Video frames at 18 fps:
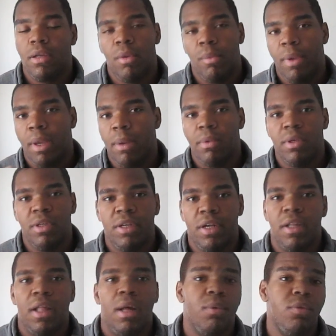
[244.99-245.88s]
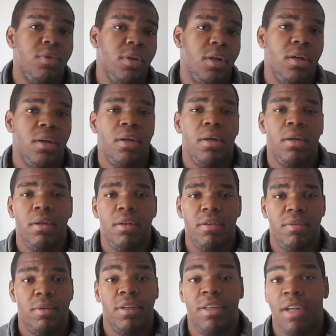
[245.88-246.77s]
be able to share that with
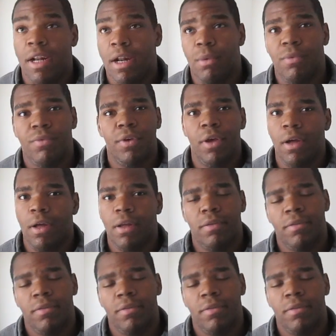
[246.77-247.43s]
y'all.